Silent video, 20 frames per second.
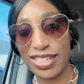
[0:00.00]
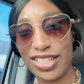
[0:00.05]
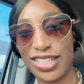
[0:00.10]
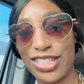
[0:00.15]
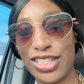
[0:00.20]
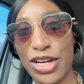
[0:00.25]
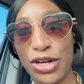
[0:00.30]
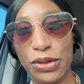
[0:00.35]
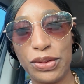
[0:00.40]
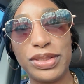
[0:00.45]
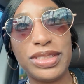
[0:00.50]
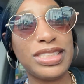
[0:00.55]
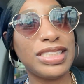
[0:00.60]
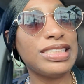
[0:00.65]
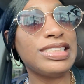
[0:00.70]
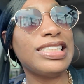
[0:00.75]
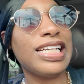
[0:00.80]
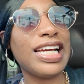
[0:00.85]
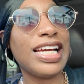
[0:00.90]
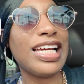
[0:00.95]
So
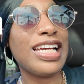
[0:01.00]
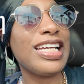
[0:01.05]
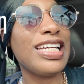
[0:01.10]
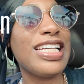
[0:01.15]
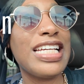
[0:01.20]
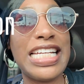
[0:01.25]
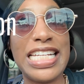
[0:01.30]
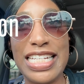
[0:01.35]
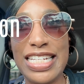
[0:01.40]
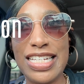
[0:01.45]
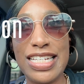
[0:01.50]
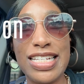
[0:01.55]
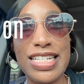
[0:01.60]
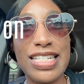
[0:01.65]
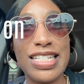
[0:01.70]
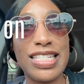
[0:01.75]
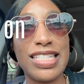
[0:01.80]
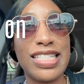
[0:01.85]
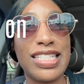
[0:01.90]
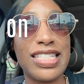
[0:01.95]
today
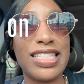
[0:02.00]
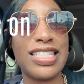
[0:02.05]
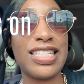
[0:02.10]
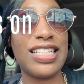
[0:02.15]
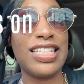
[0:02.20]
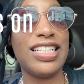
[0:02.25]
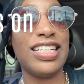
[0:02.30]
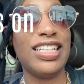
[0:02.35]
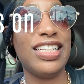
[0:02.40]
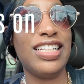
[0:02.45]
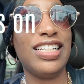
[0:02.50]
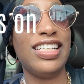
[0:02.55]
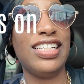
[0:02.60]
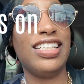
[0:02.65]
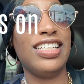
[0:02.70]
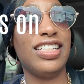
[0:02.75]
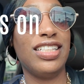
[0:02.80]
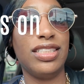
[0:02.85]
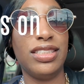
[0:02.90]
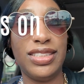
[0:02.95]
is
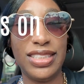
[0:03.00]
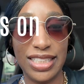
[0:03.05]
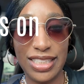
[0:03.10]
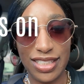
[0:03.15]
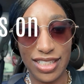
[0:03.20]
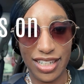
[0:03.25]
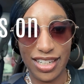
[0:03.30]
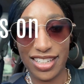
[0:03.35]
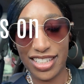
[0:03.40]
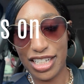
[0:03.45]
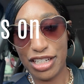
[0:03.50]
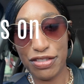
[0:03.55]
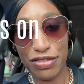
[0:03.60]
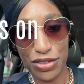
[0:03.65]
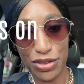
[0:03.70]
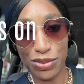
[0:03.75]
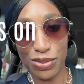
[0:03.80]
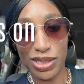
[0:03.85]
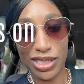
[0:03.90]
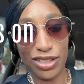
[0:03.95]
D-Day, if
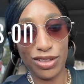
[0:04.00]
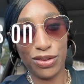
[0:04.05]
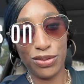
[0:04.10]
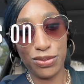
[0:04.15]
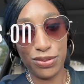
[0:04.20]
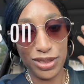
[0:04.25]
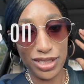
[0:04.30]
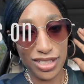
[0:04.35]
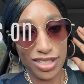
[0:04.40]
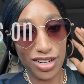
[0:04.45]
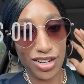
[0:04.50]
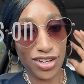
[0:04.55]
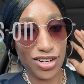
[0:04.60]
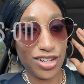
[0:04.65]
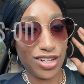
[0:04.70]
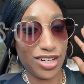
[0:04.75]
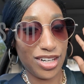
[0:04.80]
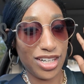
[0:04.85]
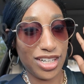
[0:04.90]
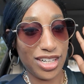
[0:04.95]
you will. We
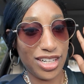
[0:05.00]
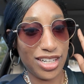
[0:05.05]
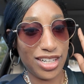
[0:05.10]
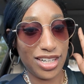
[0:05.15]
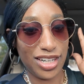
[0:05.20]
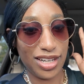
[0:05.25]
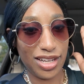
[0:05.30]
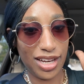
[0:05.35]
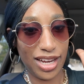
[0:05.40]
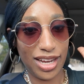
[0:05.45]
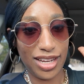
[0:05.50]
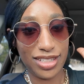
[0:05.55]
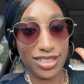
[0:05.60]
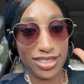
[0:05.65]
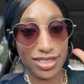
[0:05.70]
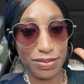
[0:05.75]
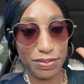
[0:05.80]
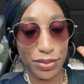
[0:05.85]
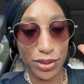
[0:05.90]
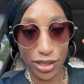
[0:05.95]
are
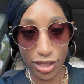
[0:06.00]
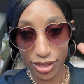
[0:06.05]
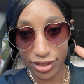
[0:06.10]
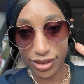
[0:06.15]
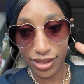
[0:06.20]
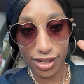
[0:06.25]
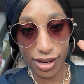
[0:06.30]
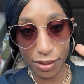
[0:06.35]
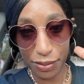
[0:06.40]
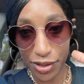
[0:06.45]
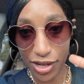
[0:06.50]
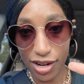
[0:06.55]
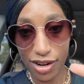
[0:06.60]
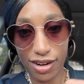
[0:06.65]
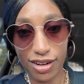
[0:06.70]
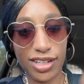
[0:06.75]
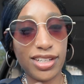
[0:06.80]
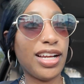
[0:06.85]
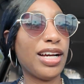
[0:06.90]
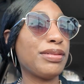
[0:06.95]
at Beyond
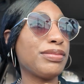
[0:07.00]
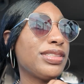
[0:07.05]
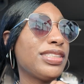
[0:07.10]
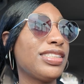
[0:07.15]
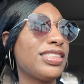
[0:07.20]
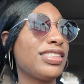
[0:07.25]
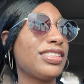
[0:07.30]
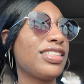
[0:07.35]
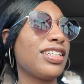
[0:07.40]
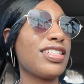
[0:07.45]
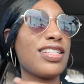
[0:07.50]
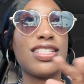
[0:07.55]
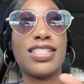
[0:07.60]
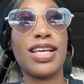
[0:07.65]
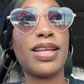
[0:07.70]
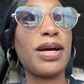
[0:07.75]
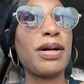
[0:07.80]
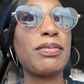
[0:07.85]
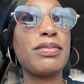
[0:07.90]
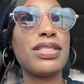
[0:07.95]
Comic-Con. I'm gonna
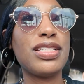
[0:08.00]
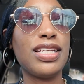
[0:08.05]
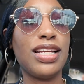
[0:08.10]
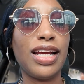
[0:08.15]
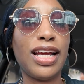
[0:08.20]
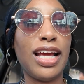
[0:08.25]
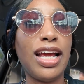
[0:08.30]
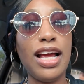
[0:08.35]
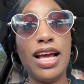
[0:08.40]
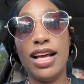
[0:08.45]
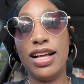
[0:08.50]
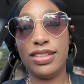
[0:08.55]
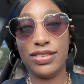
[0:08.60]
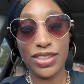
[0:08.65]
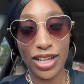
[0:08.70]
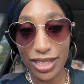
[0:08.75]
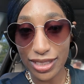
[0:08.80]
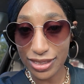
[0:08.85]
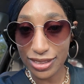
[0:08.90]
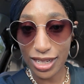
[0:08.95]
set up today.
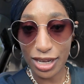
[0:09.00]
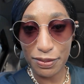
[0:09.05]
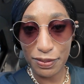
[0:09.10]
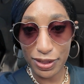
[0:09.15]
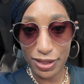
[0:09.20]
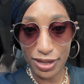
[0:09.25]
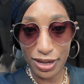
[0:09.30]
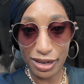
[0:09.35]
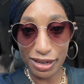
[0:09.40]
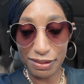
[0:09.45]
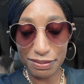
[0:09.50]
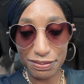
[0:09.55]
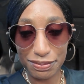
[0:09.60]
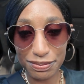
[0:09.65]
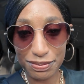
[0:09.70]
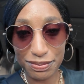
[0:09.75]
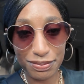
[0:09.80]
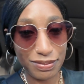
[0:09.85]
Last time I came,